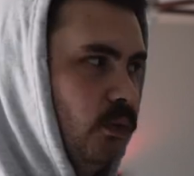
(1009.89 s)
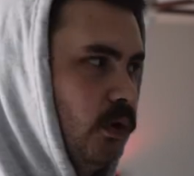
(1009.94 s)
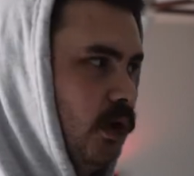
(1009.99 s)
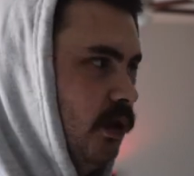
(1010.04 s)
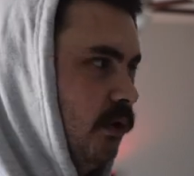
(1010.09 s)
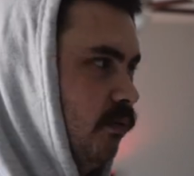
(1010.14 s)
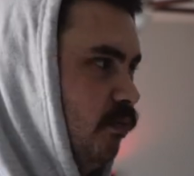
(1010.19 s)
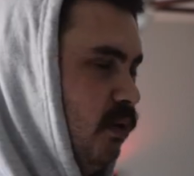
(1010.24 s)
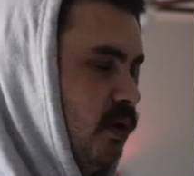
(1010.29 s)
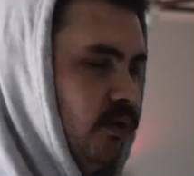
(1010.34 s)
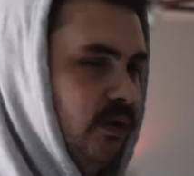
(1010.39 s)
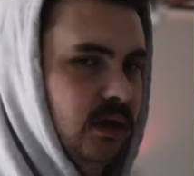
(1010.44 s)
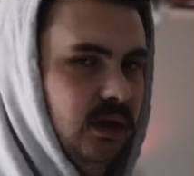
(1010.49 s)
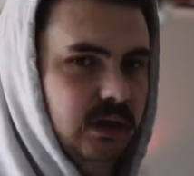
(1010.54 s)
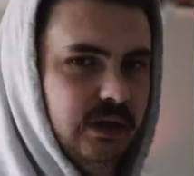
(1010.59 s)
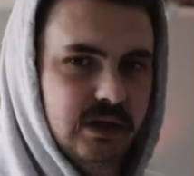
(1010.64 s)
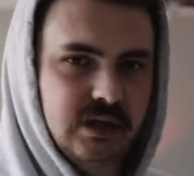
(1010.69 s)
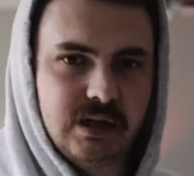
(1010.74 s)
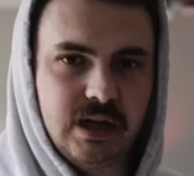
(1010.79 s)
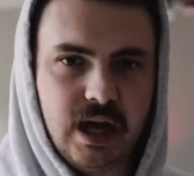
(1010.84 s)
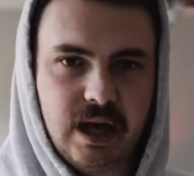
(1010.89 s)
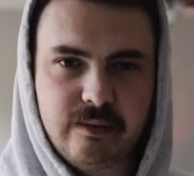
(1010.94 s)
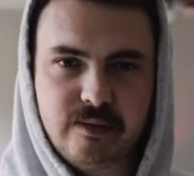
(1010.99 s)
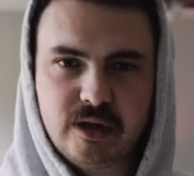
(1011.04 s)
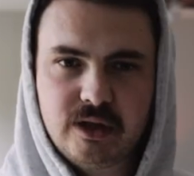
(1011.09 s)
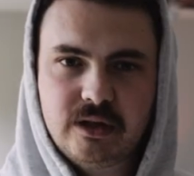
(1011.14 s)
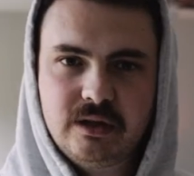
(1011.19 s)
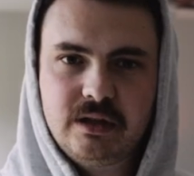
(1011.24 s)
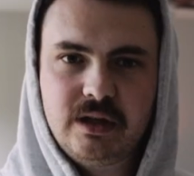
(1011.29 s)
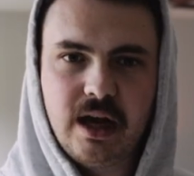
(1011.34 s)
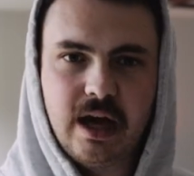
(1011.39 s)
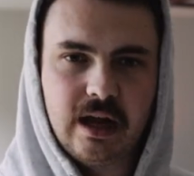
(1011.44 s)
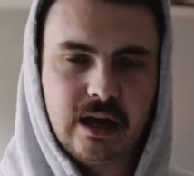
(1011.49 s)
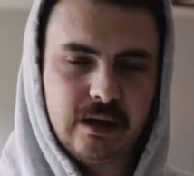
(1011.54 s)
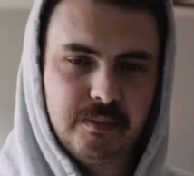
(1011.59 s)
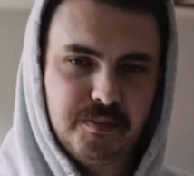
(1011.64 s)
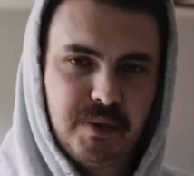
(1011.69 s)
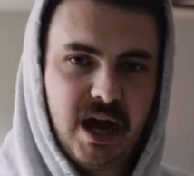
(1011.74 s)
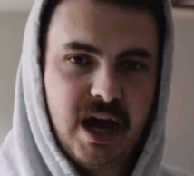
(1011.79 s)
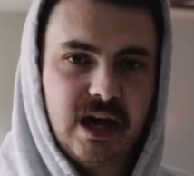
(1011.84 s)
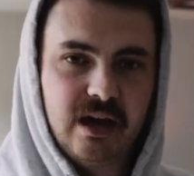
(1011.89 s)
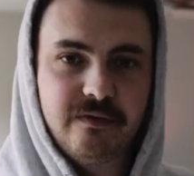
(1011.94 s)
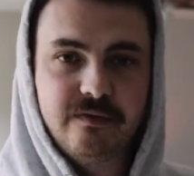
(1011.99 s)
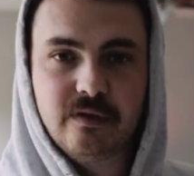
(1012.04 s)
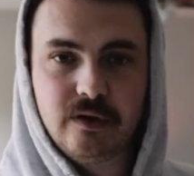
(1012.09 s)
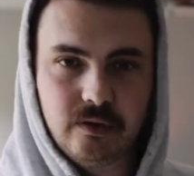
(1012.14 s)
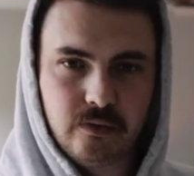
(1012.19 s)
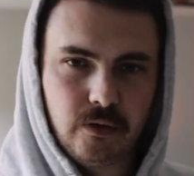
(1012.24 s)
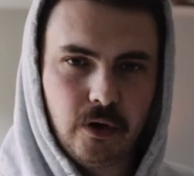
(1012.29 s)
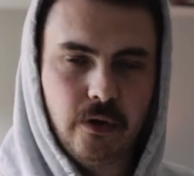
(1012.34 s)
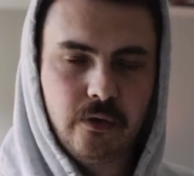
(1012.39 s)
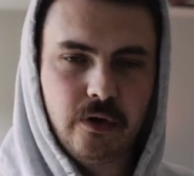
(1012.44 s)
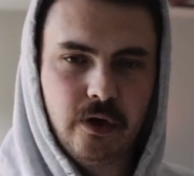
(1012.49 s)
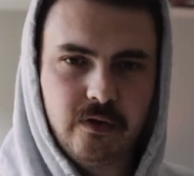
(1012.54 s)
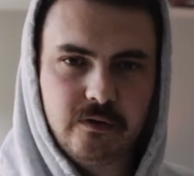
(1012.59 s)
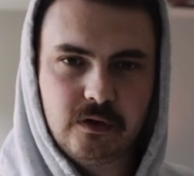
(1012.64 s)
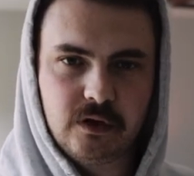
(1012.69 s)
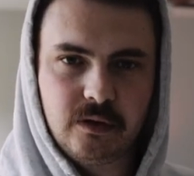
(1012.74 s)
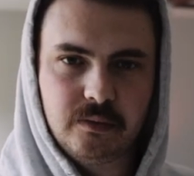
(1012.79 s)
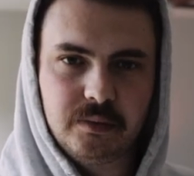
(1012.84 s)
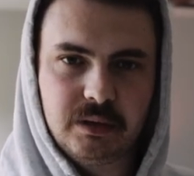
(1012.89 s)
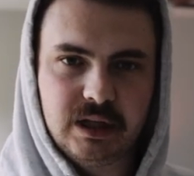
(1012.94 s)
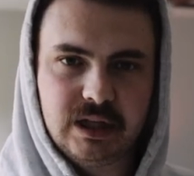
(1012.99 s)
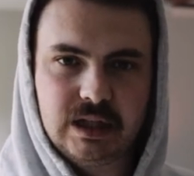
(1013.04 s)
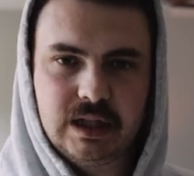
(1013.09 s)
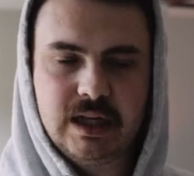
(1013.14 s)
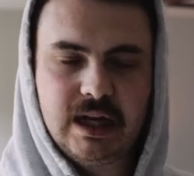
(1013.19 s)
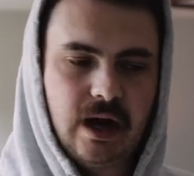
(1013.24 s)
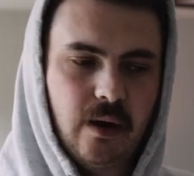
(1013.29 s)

with building this neighborhood and pave the road over completely.